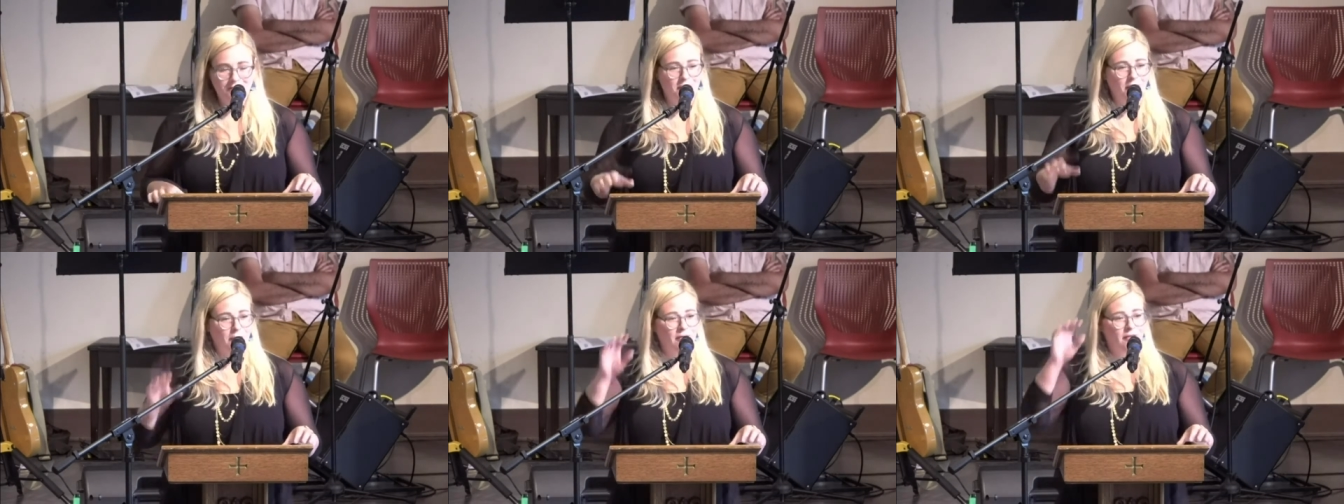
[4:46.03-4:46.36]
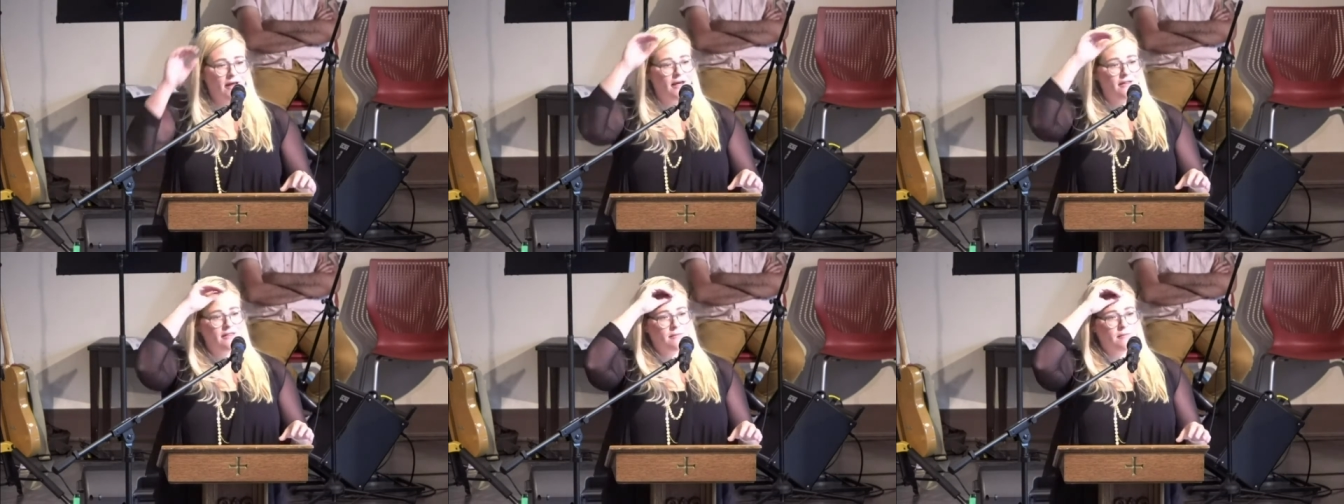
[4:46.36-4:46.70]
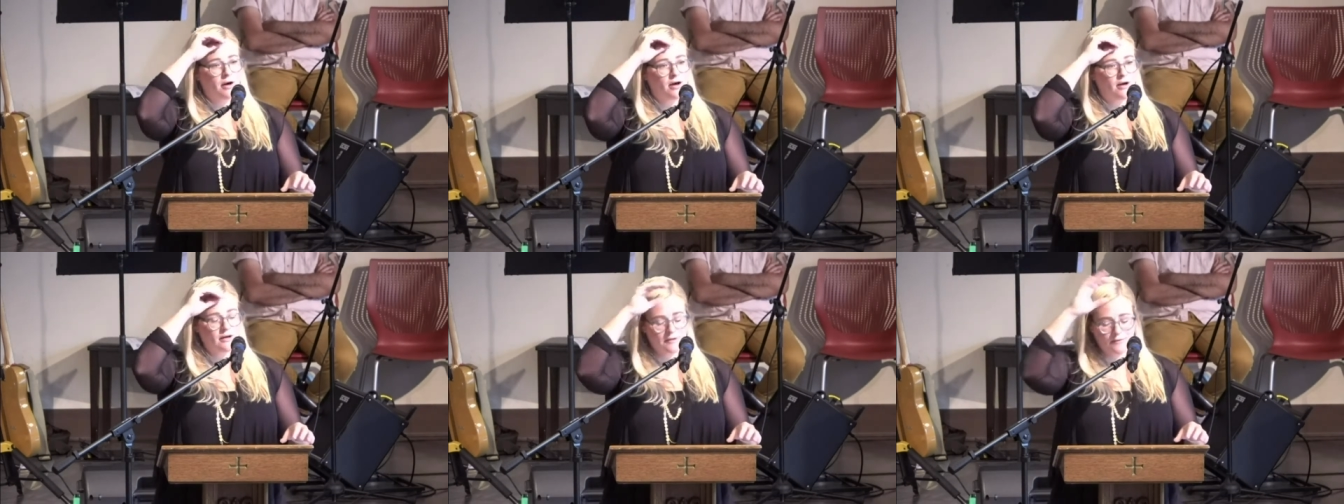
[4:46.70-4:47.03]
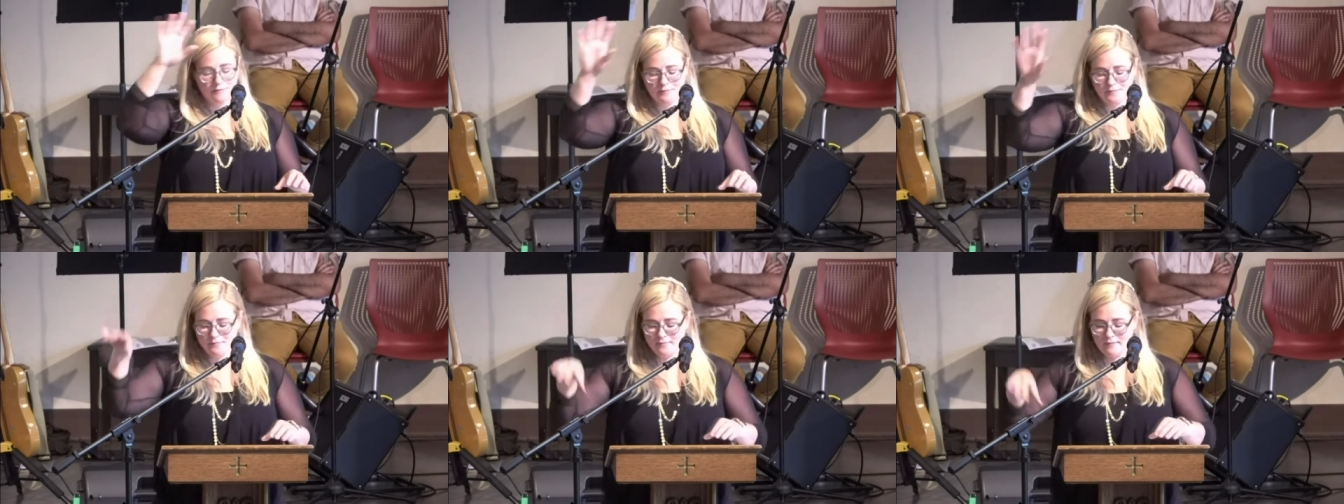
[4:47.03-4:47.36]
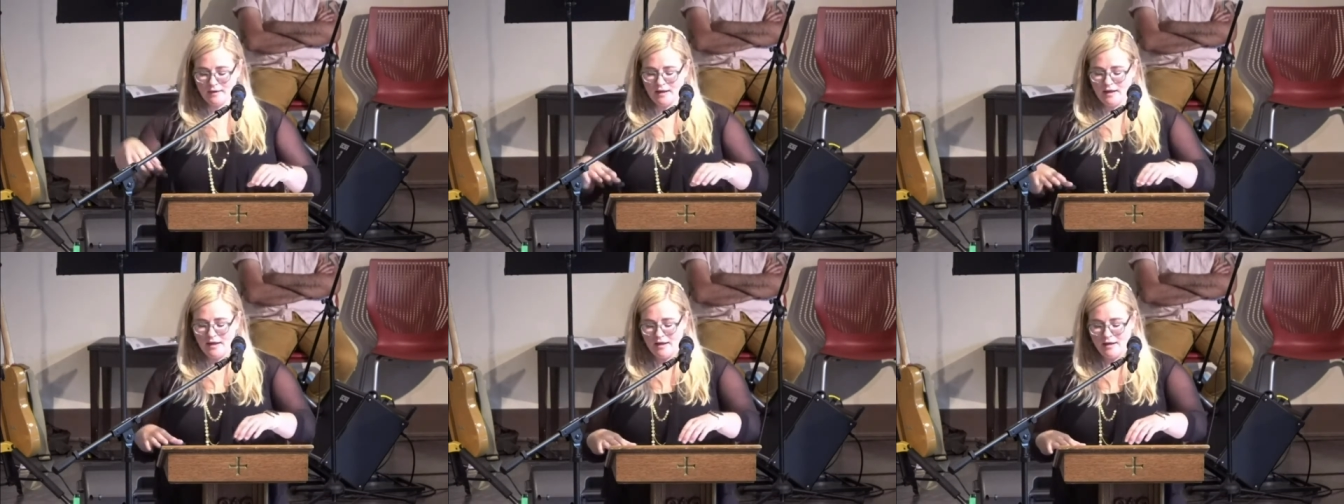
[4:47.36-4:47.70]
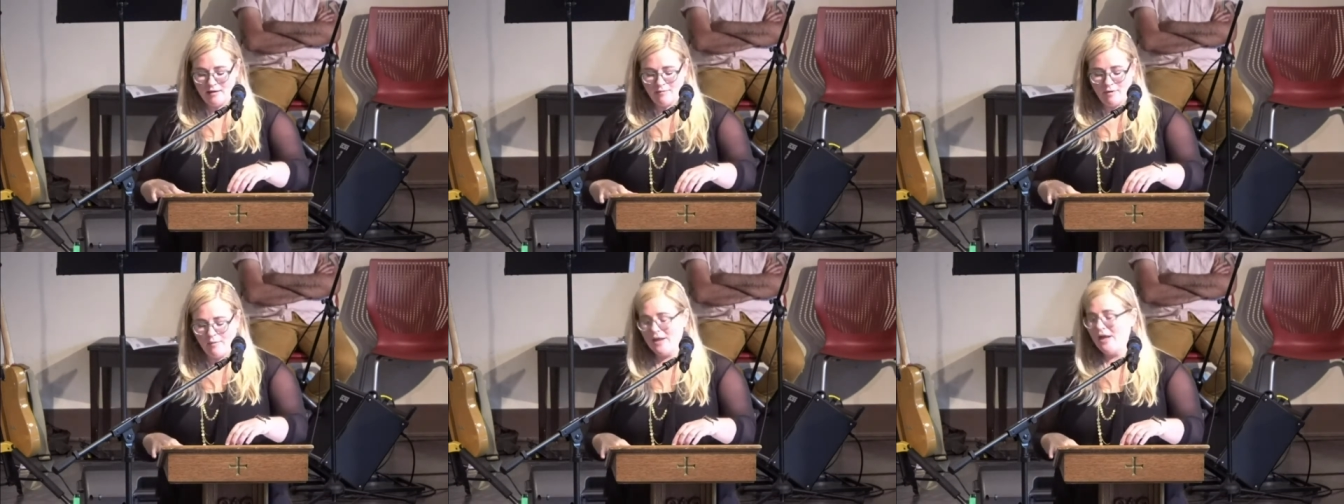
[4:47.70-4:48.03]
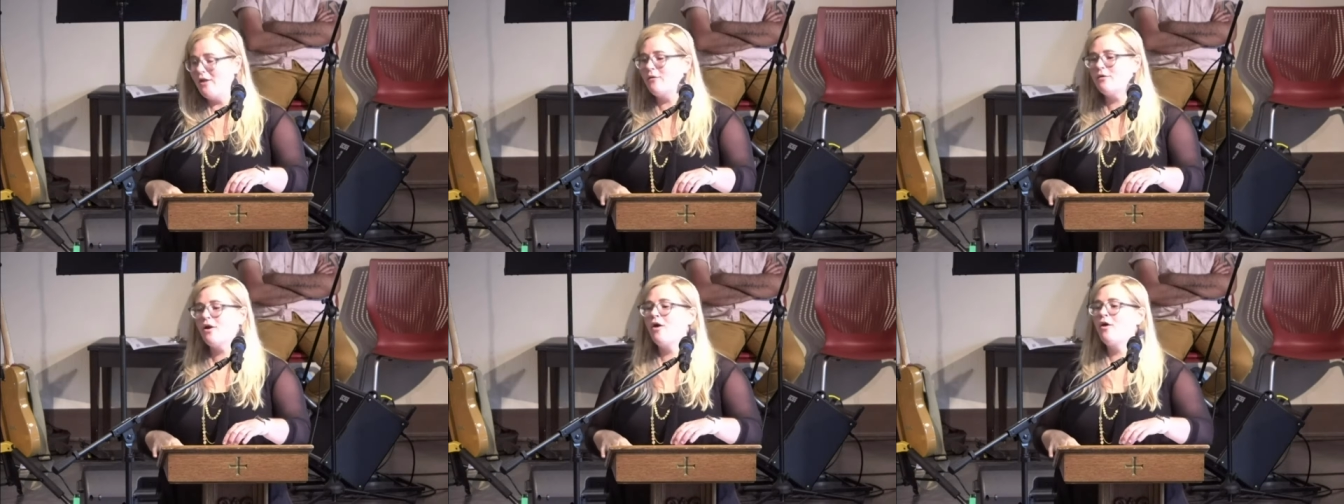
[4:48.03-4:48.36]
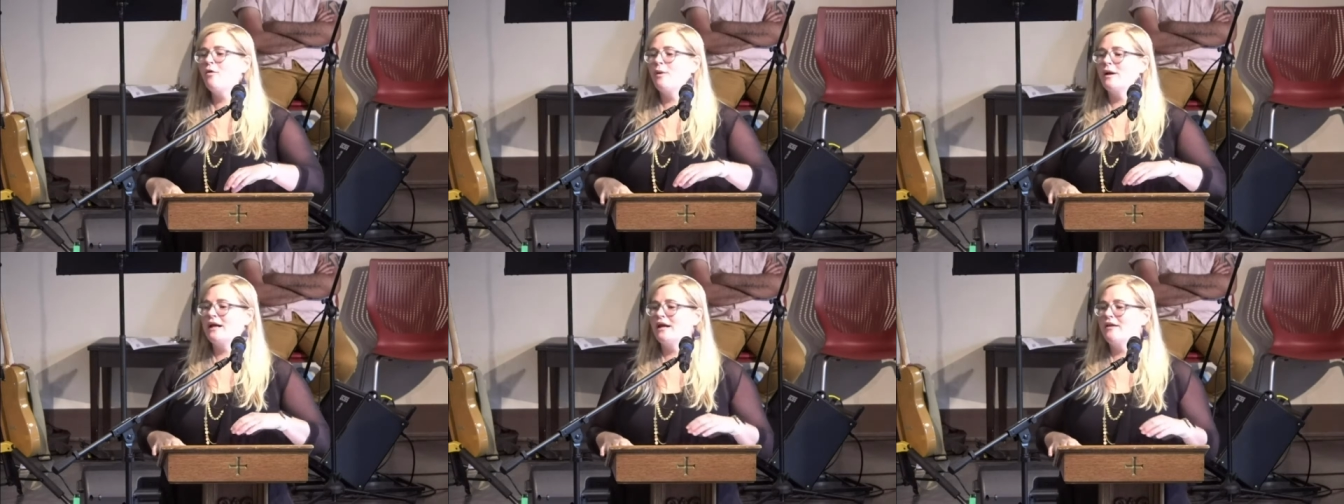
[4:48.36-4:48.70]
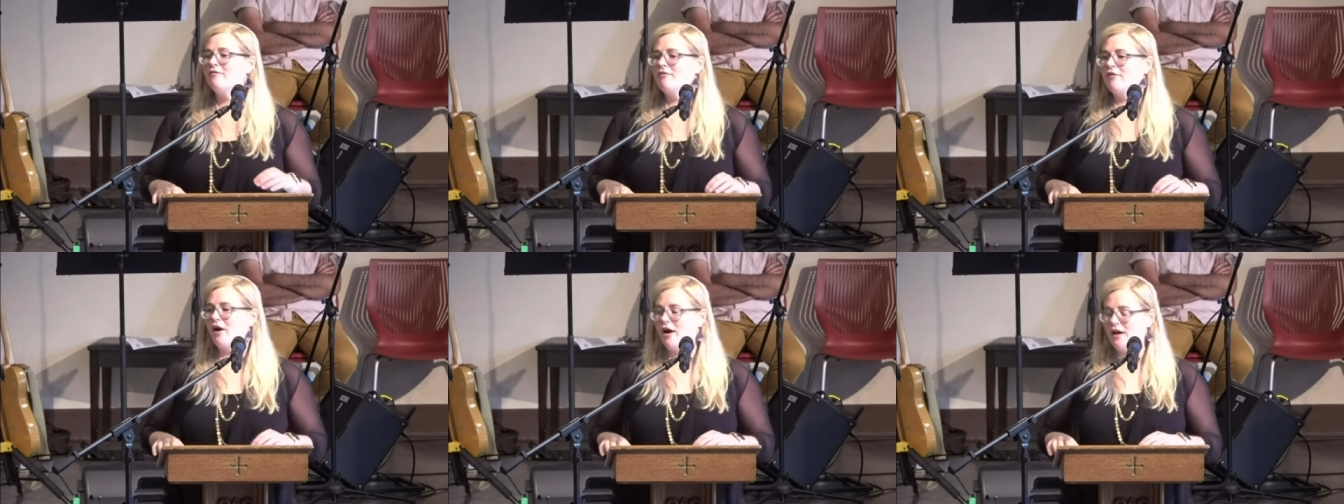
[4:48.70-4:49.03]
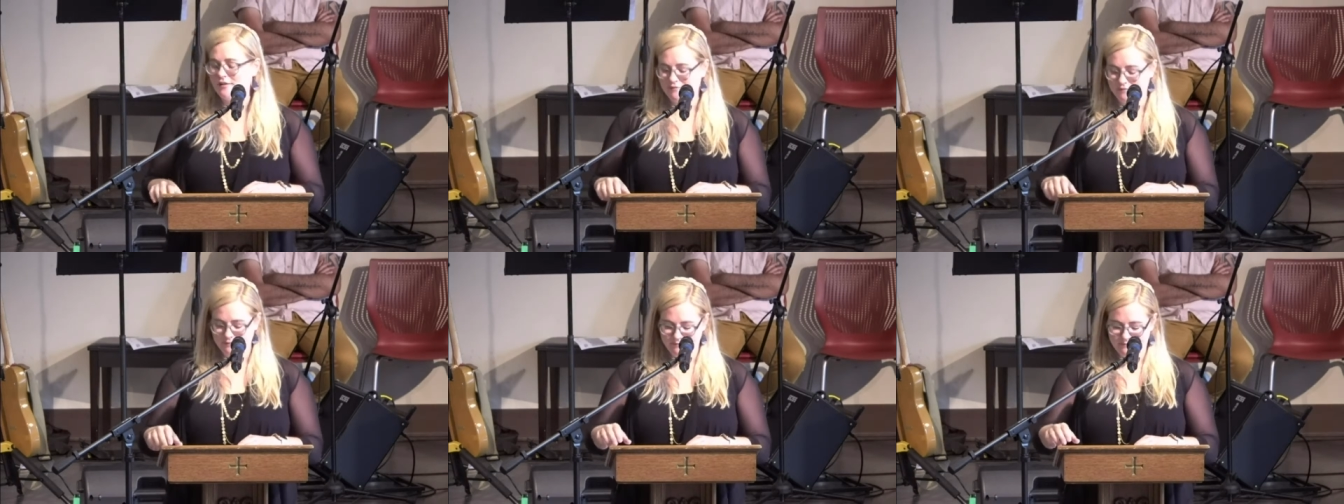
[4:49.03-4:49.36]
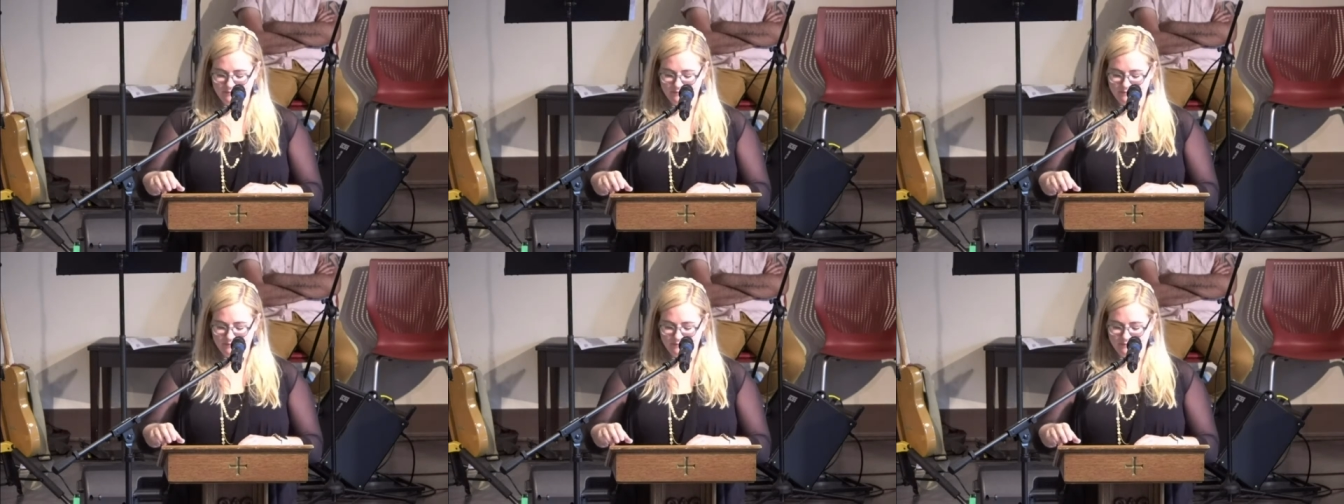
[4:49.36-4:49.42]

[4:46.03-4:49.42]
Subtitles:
Remember that, the mark? But we don't know what Eve thought.